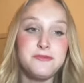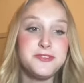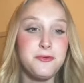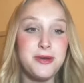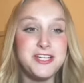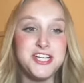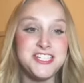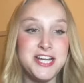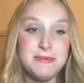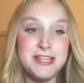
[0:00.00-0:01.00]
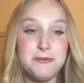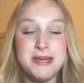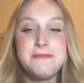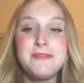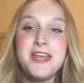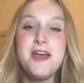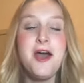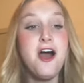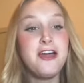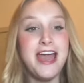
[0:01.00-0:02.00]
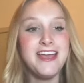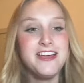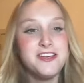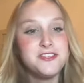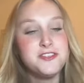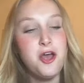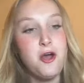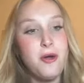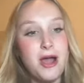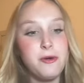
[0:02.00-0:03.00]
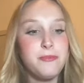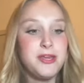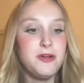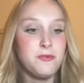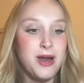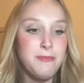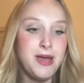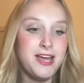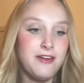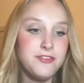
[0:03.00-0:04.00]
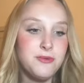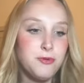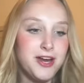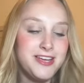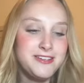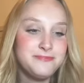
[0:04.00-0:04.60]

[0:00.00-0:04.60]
So I changed it up a little bit. Okay, so I will be right back after the break.